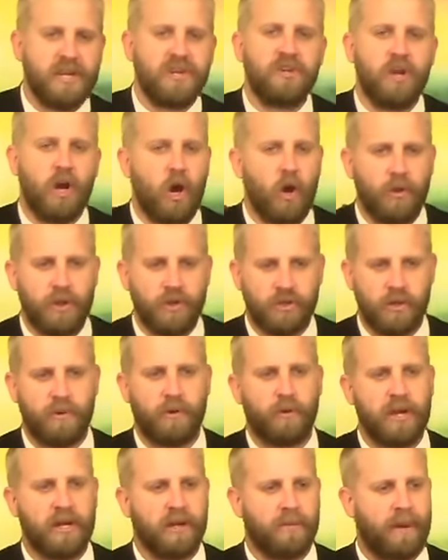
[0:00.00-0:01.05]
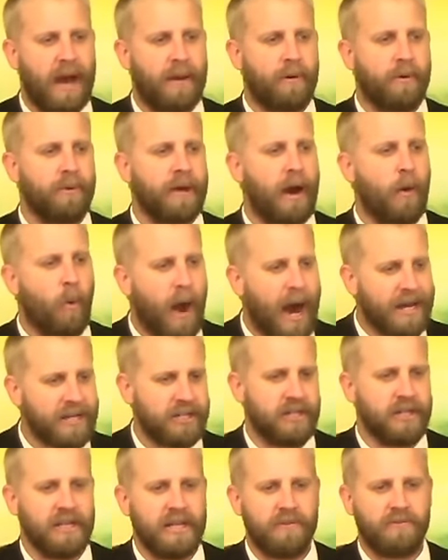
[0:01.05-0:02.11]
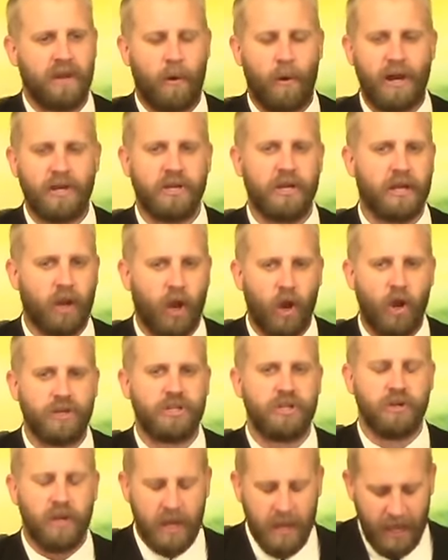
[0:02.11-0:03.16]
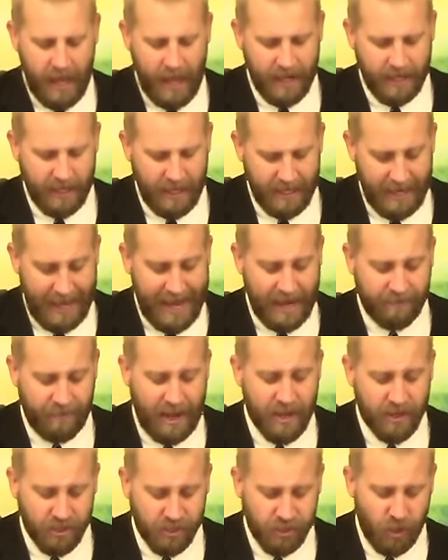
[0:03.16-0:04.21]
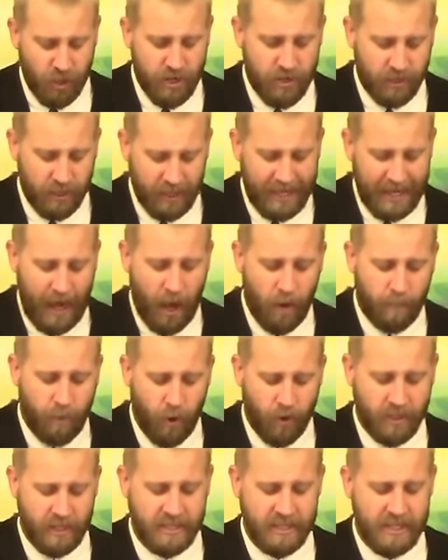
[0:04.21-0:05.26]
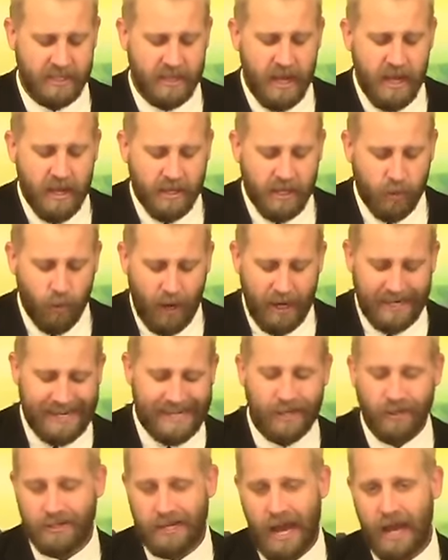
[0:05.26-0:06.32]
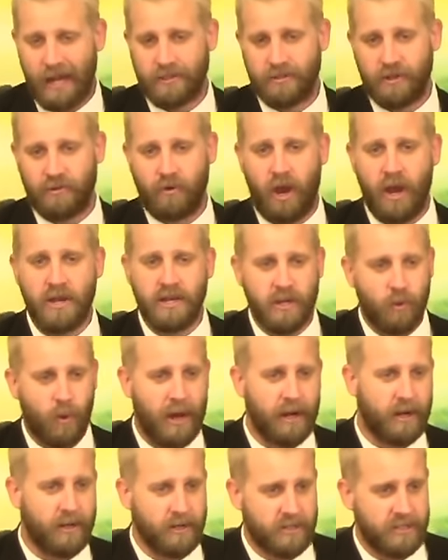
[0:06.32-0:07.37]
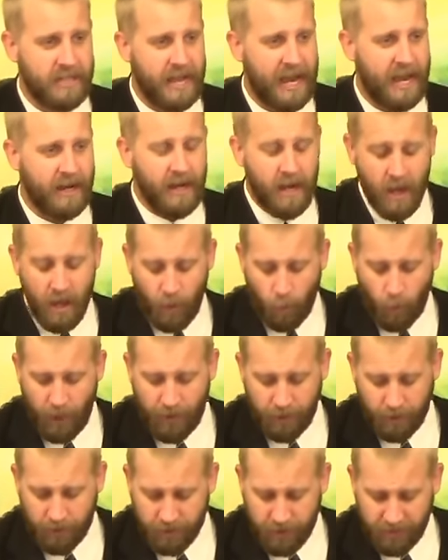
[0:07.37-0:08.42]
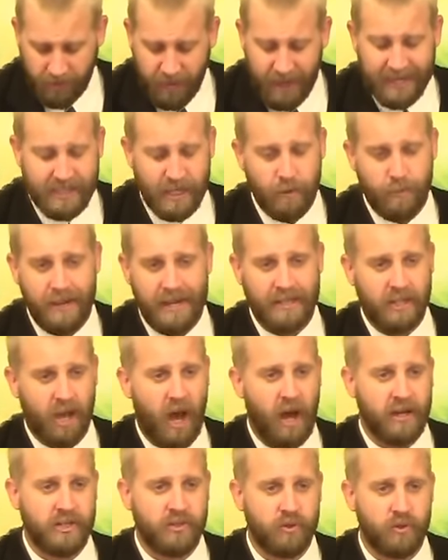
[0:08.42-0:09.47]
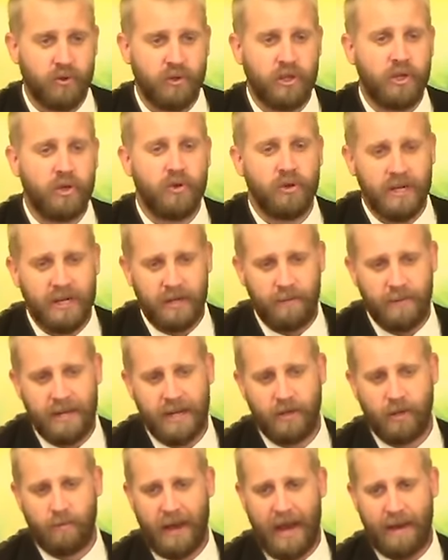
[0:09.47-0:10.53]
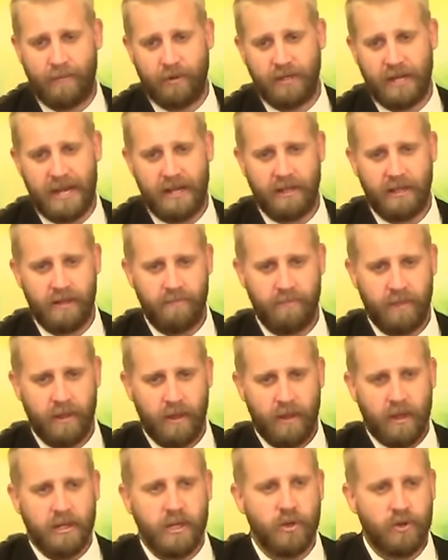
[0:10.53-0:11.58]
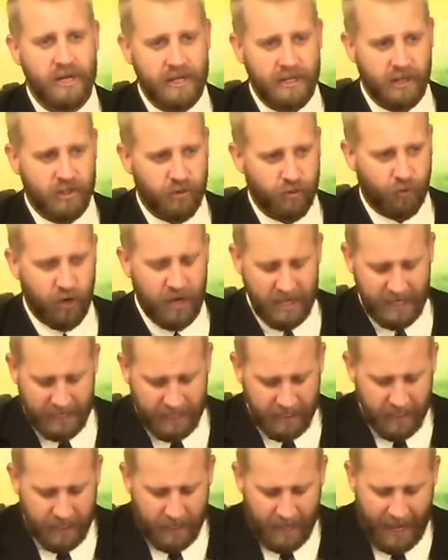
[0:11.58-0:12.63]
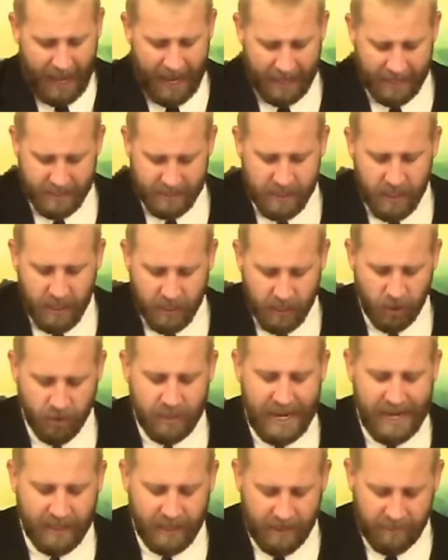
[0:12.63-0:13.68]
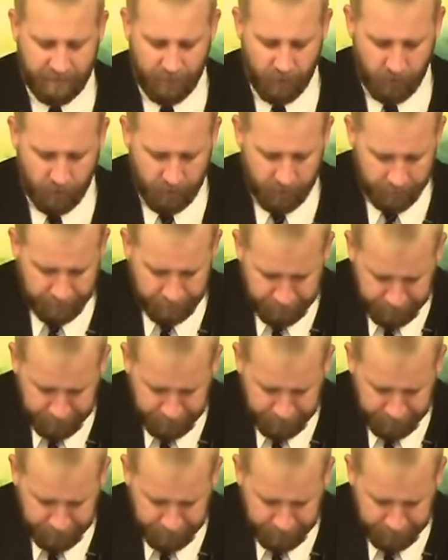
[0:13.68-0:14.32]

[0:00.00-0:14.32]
know that you should be reading the Bible, but I want you to lift, I want to encourage you and, and edify you and show you, look at how important this is. You want to get your doctrine right. You want to understand whether the things that you're being taught is true. You need to be in your Bible daily. You need to treat it as your daily food.